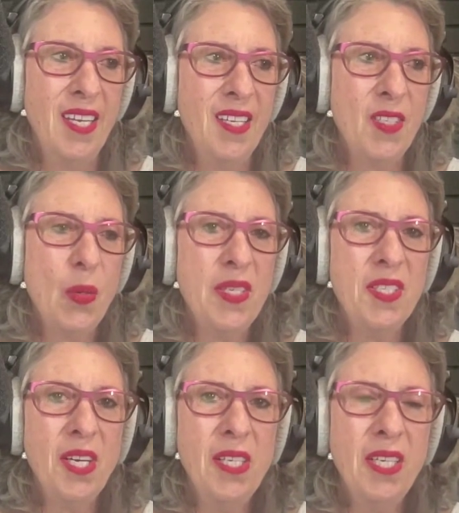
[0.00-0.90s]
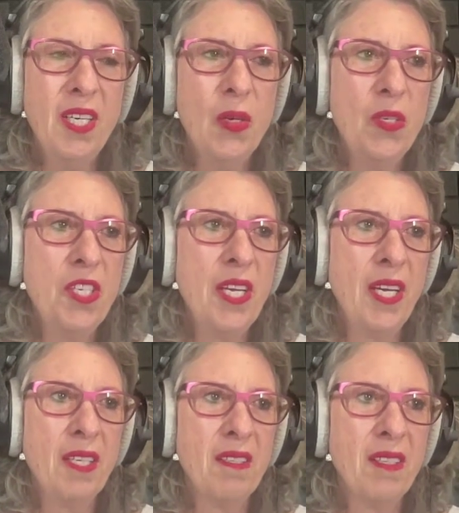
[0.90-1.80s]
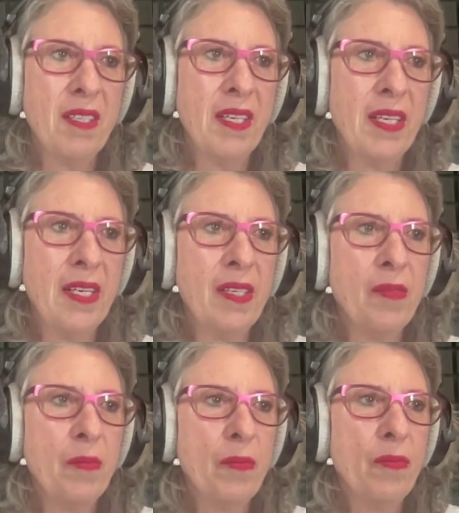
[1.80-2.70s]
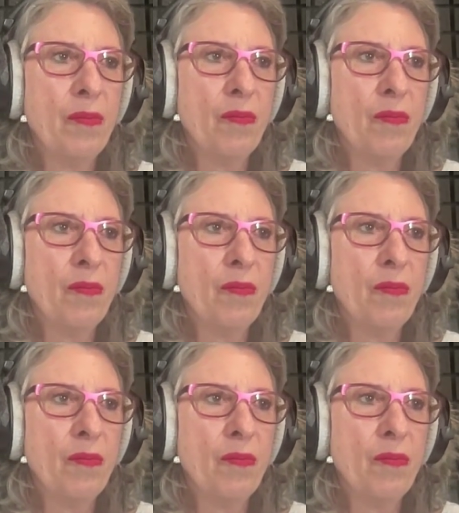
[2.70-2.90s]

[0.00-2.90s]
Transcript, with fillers: so I started coaching um,